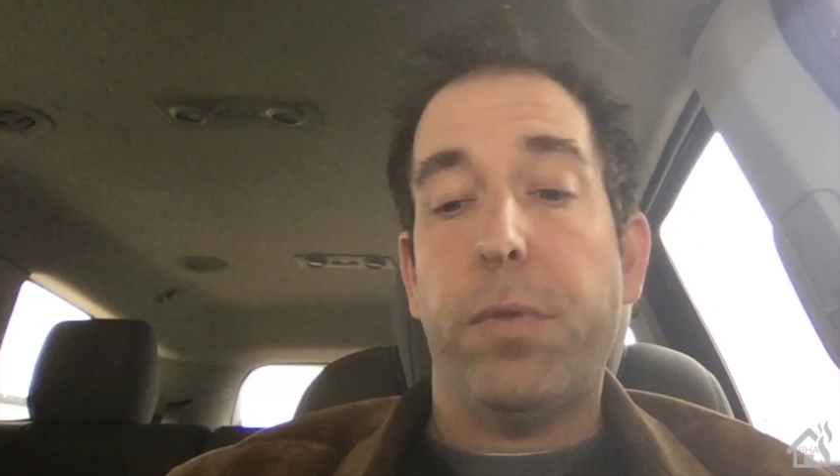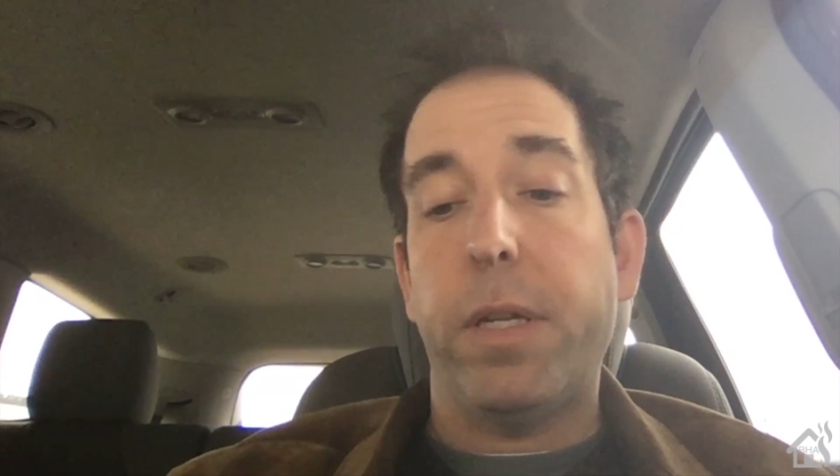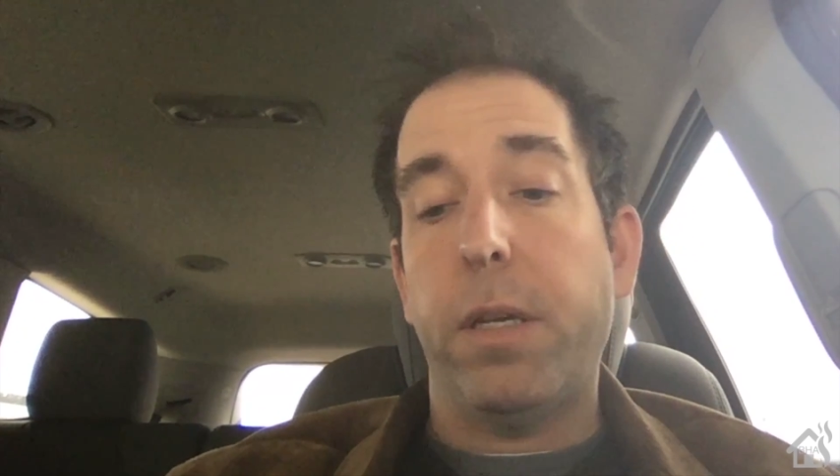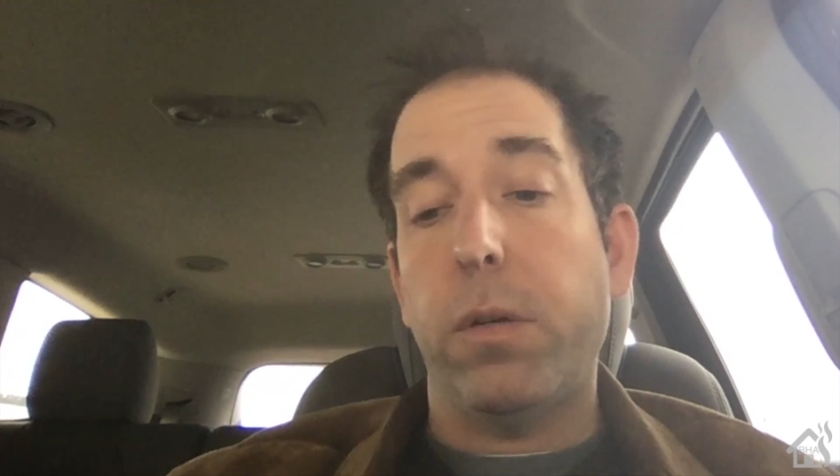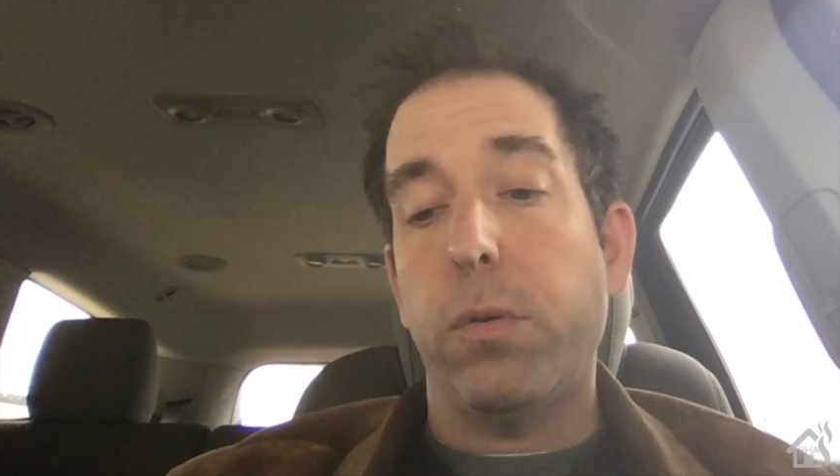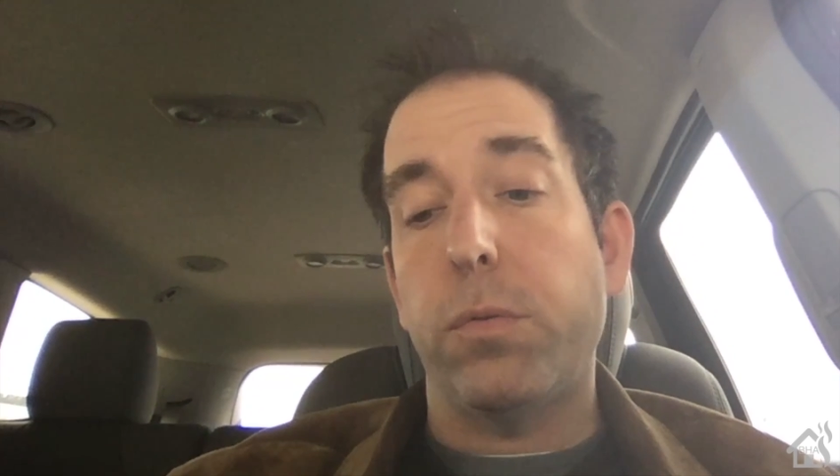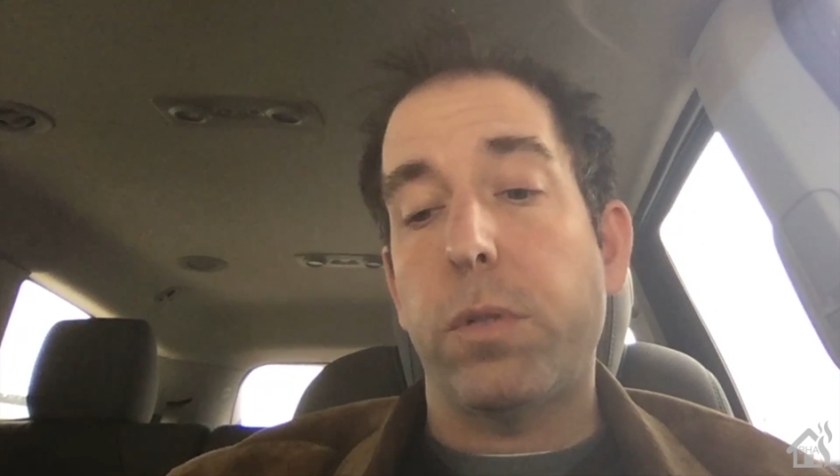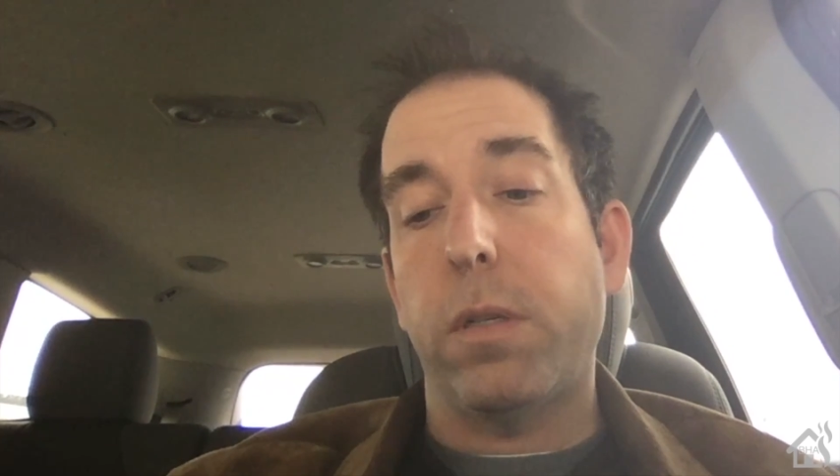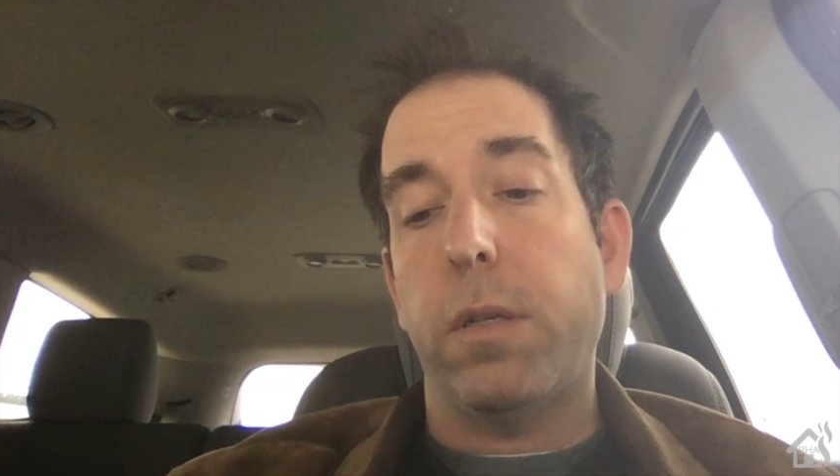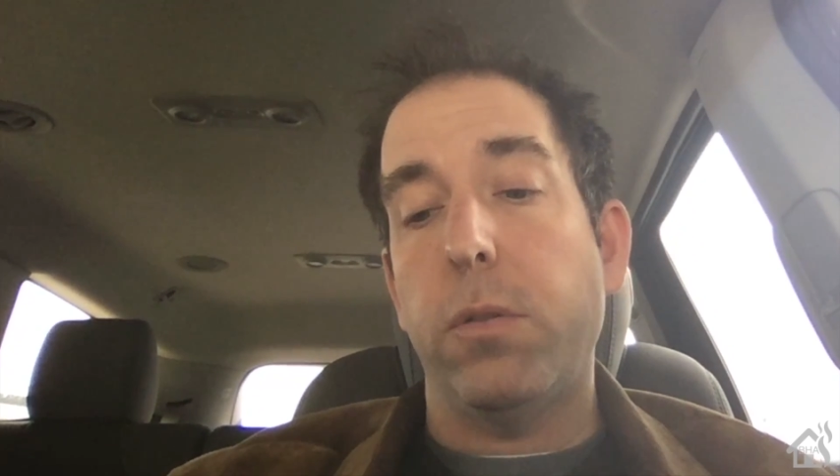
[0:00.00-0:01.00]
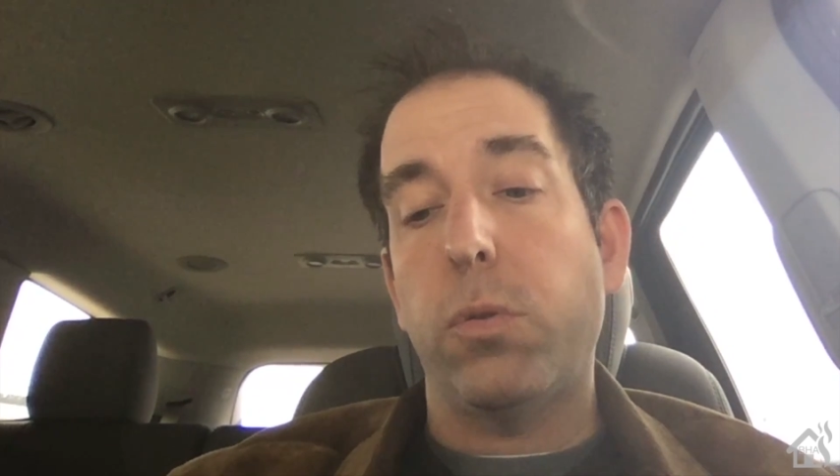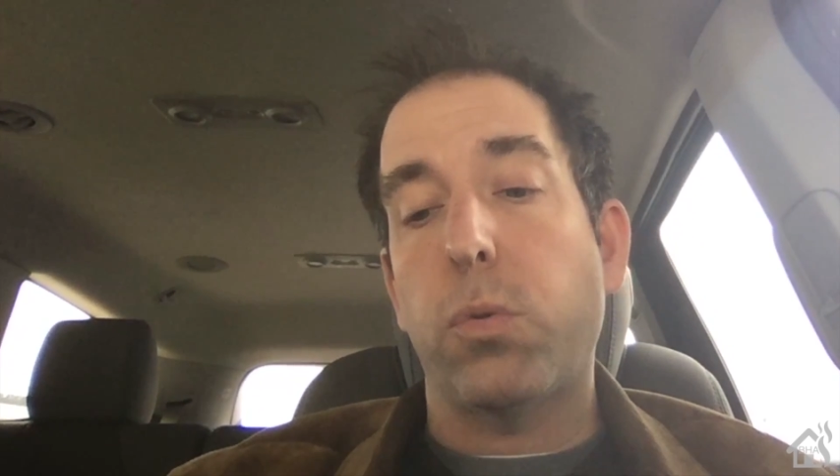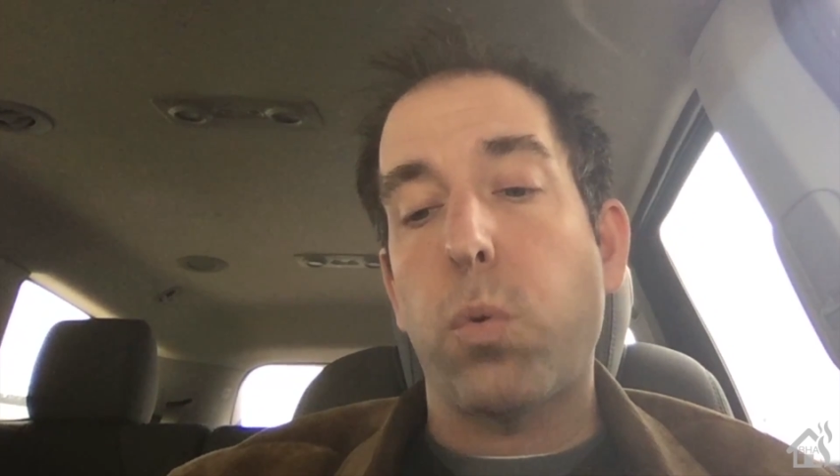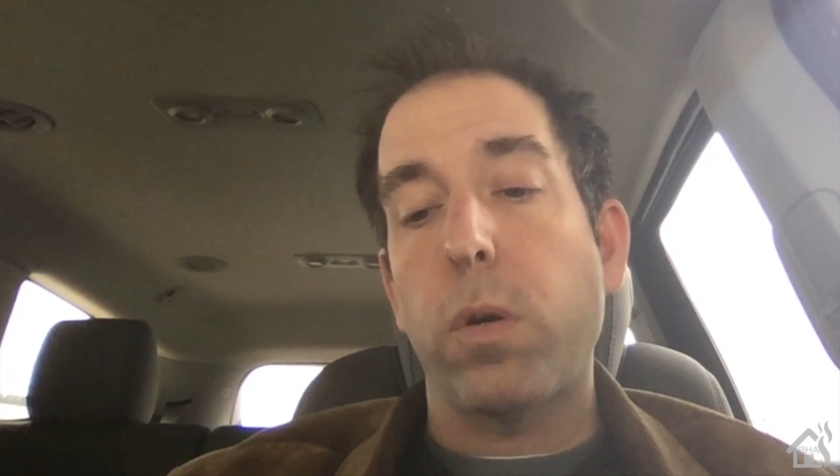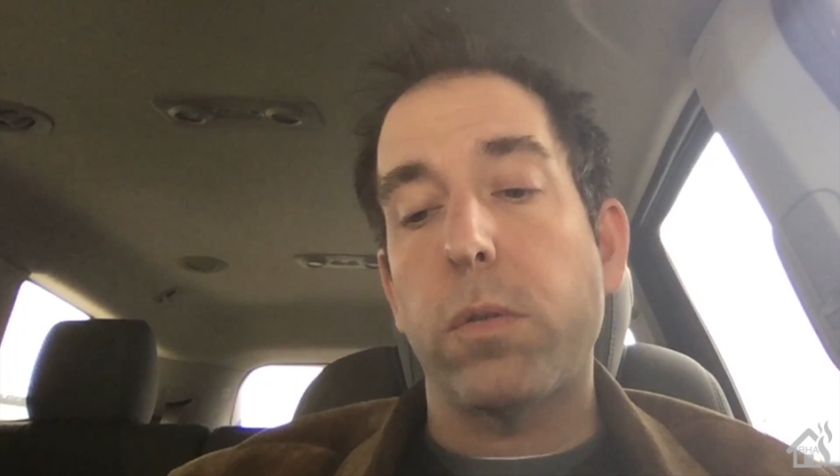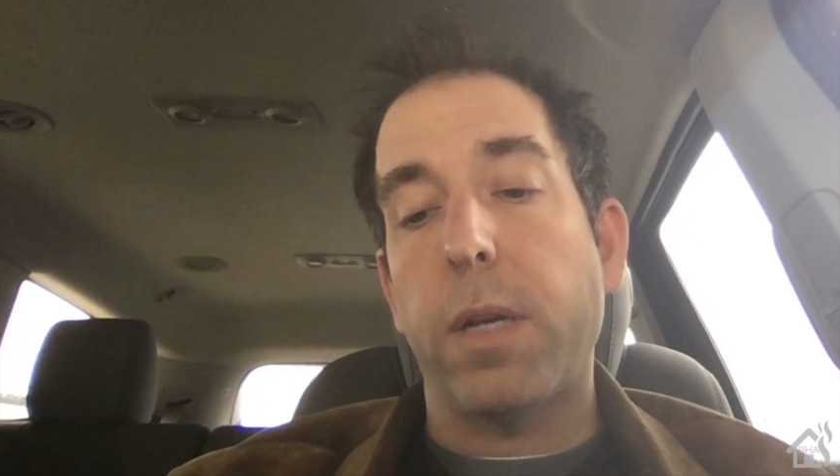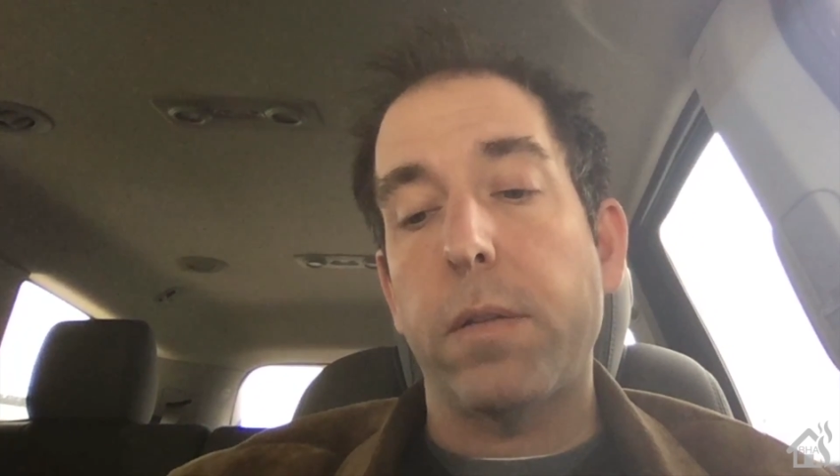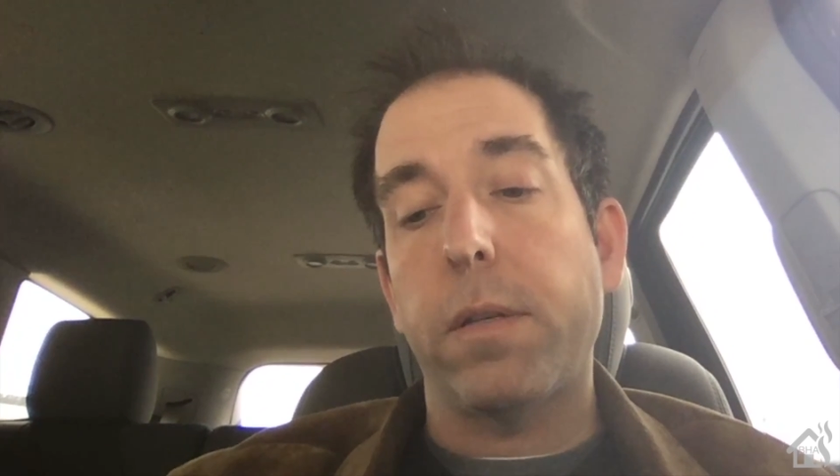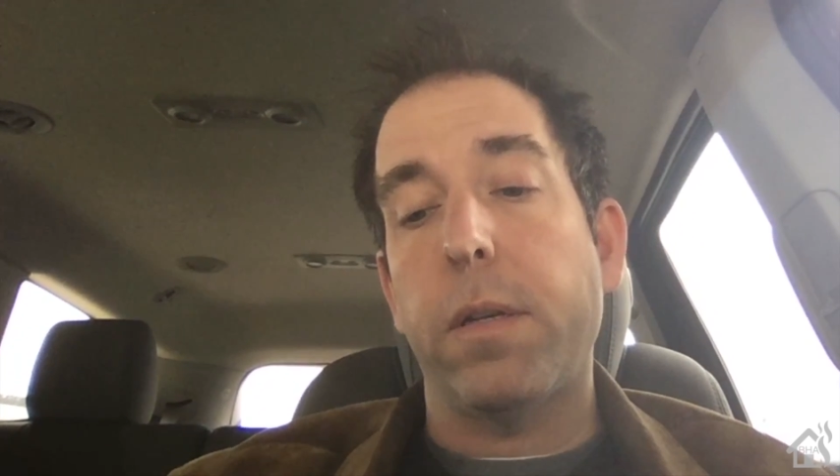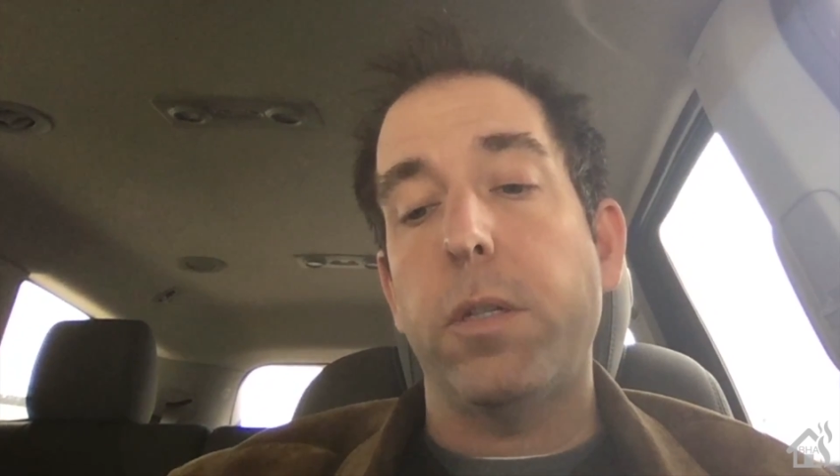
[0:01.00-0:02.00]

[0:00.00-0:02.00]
videos, new tutorials out there